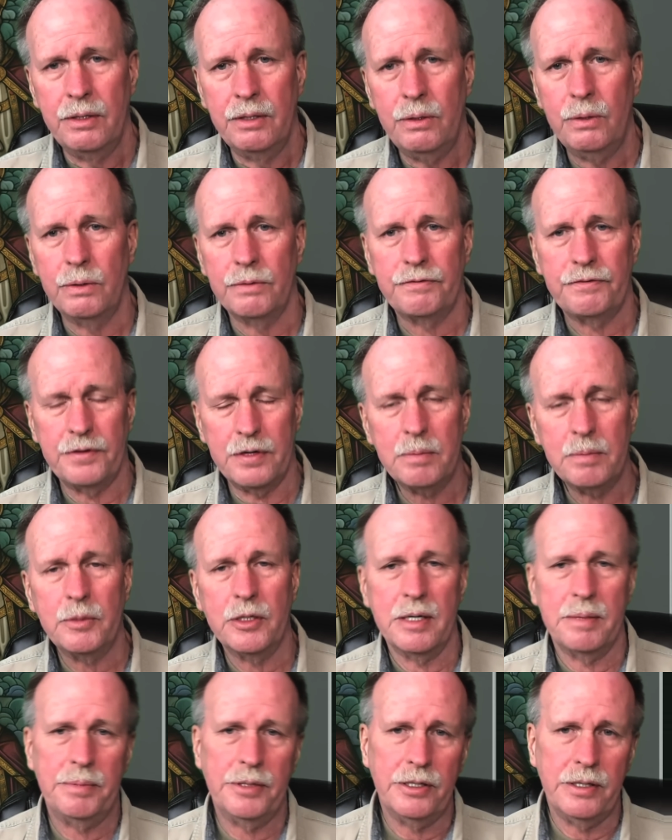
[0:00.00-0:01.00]
who
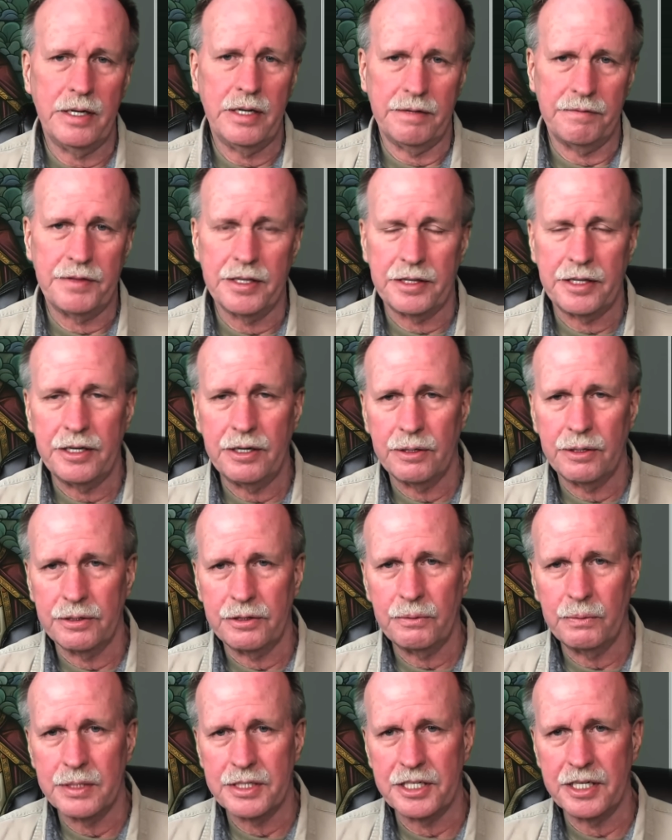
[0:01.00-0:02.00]
firmly believed that the
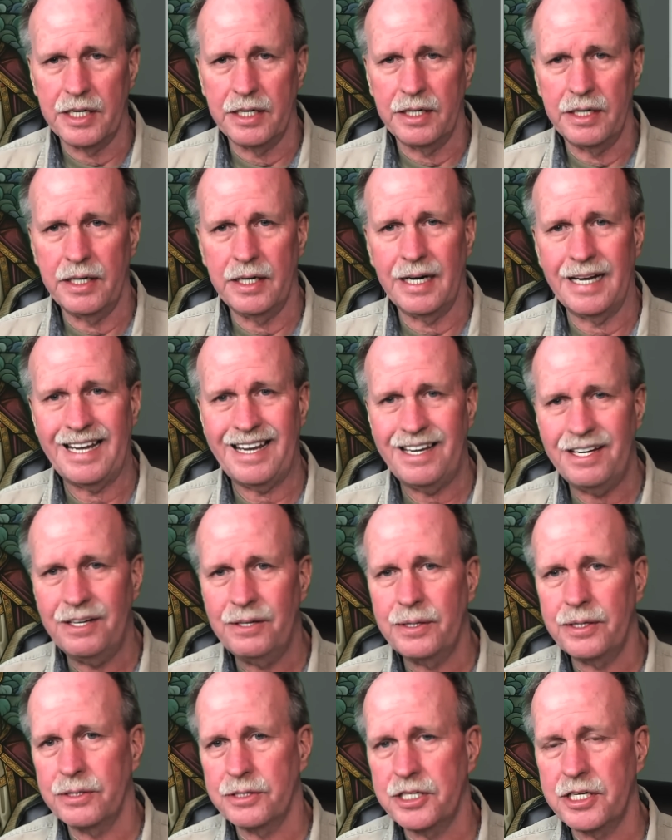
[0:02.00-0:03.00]
Earth was in a
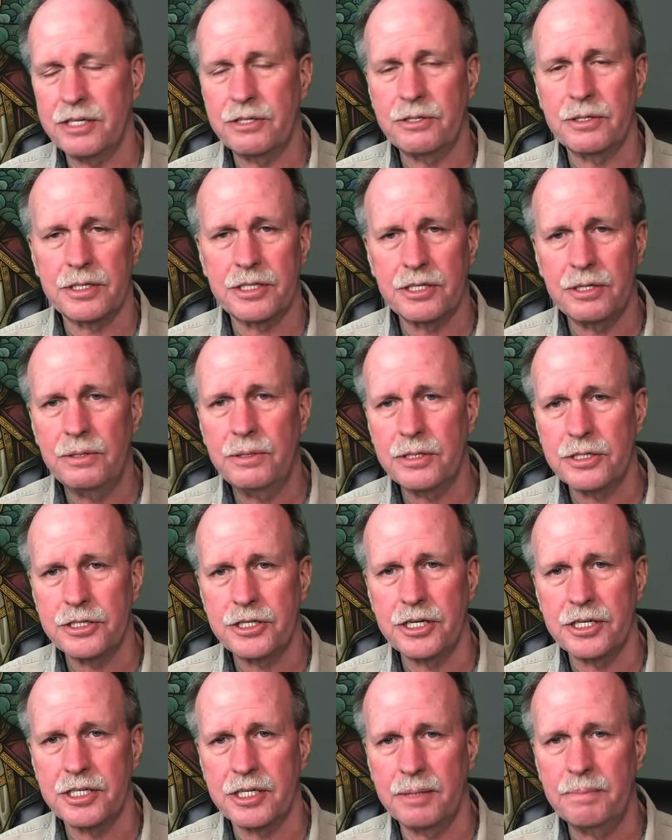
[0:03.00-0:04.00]
heliocentric solar
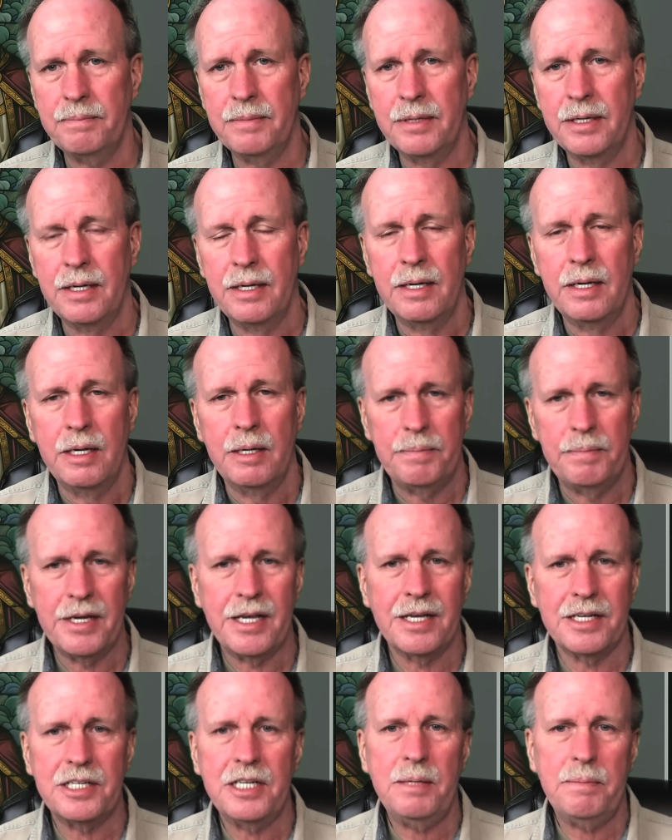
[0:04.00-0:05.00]
system
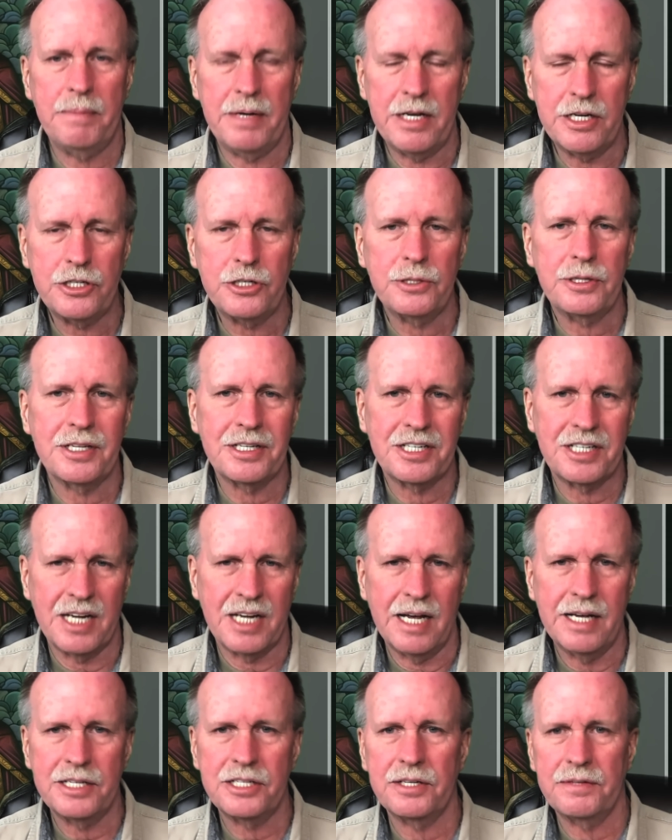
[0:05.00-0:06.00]
because he measured the
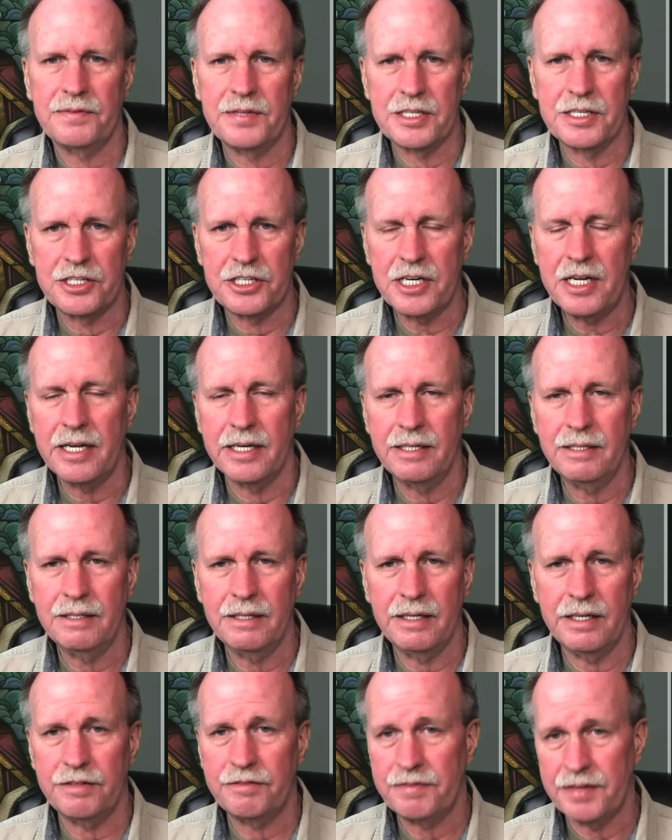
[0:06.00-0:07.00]
size of the sun
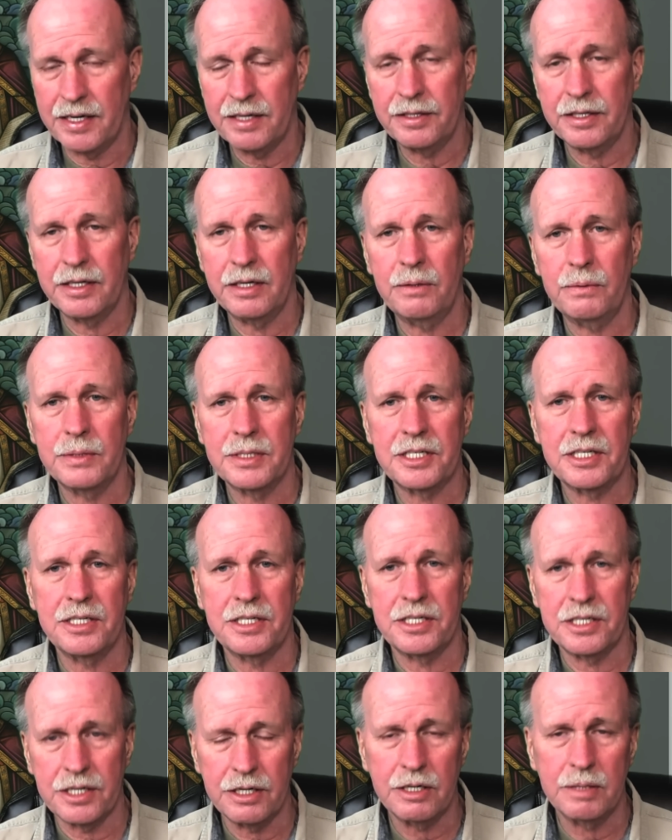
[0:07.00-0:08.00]
and found that it was
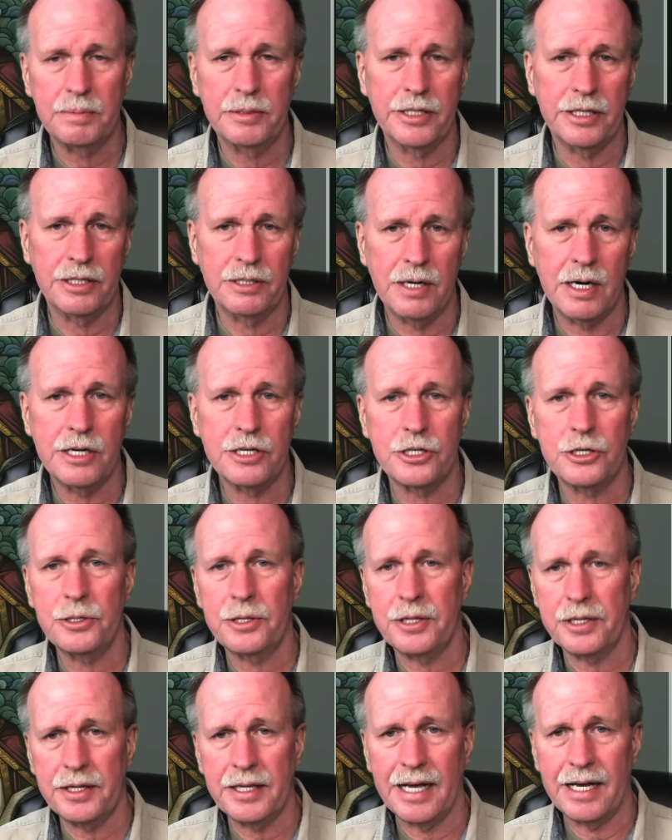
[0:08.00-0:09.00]
considerably larger
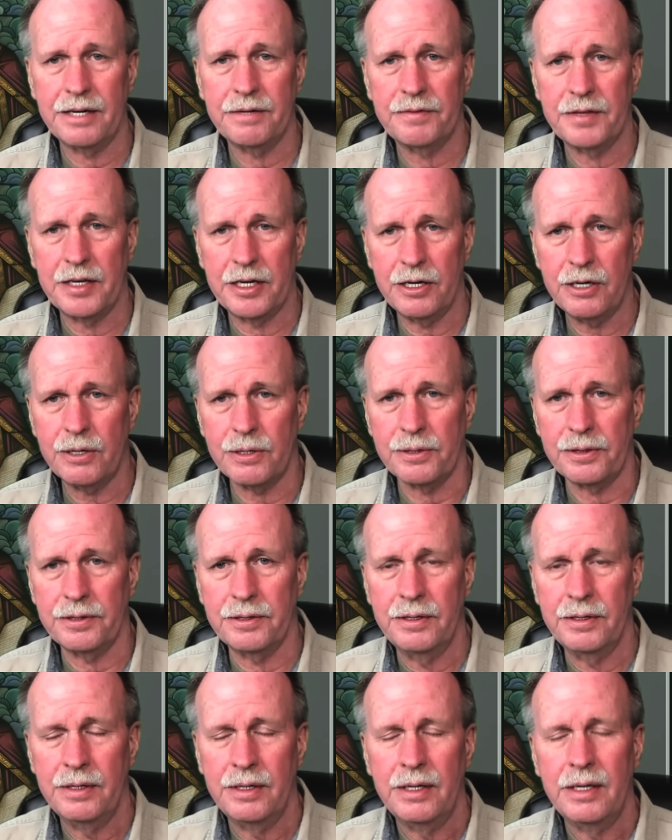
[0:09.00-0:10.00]
than that of the Earth.
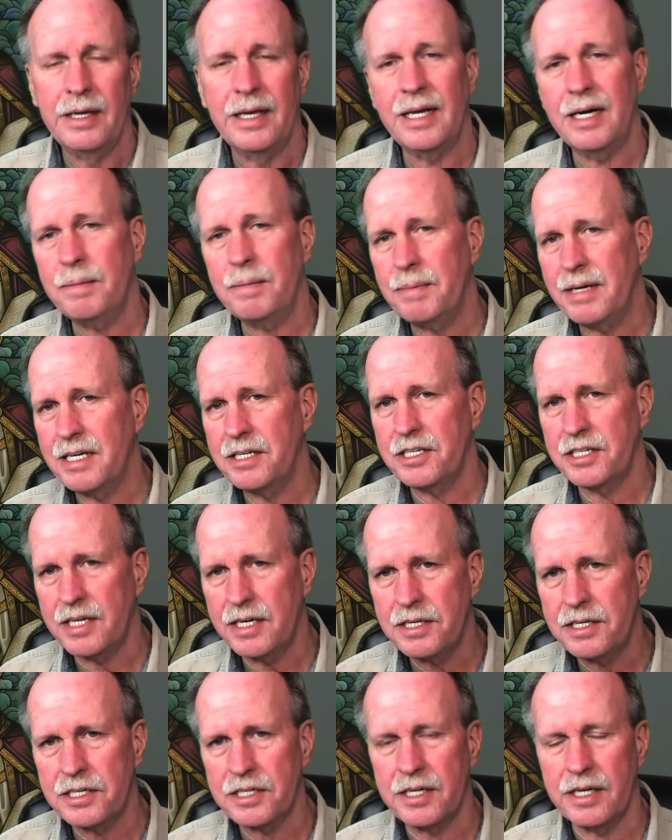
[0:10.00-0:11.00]
And it made
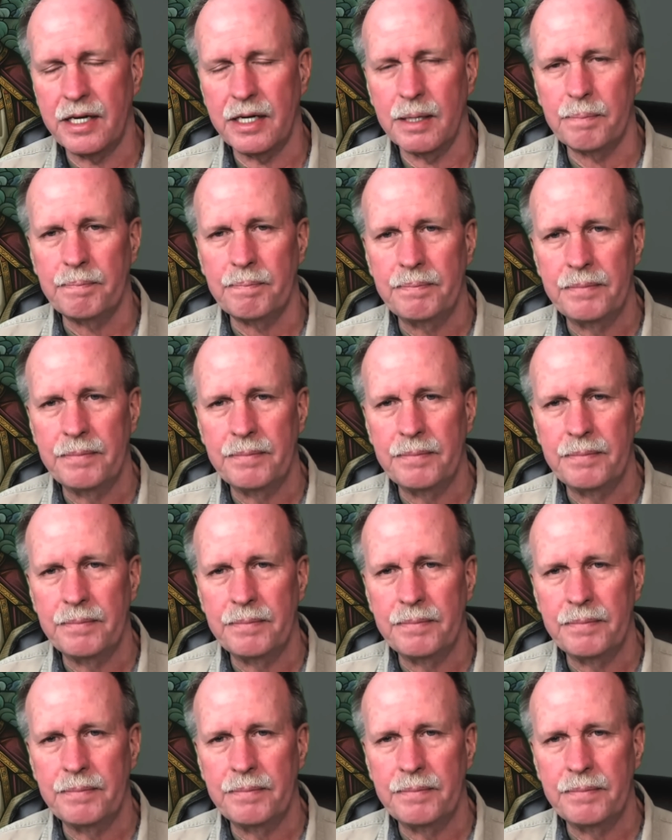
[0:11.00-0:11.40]
sense to him